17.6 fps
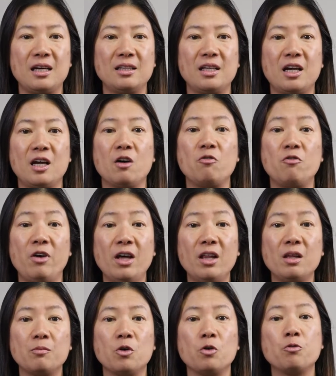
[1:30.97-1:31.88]
that are
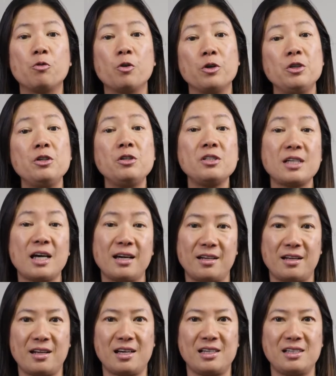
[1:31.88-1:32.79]
available for you to
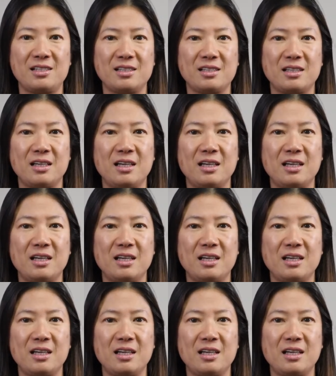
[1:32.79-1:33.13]
analyze.